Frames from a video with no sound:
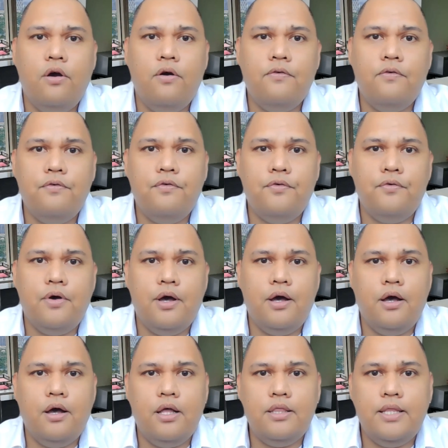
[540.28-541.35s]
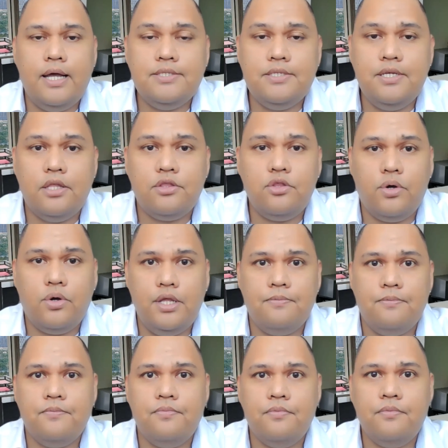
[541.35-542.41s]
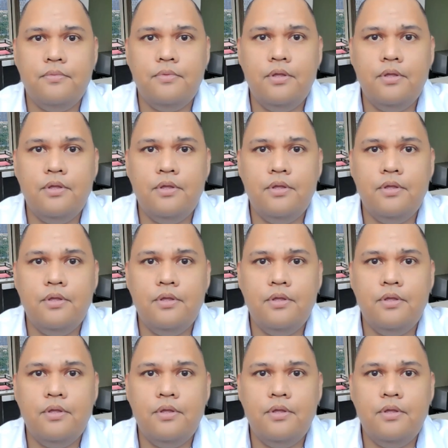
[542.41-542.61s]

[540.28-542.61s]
of uh, that signatory,